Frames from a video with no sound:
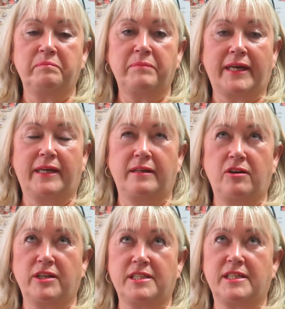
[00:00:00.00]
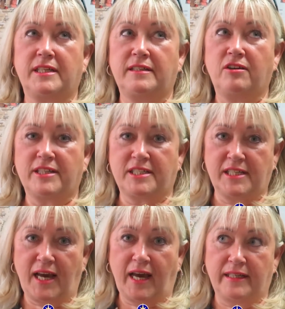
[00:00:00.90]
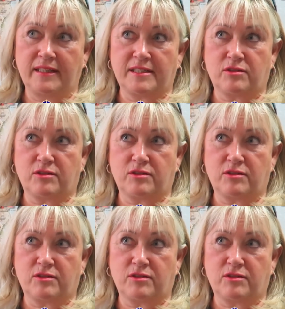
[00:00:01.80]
back in 1998,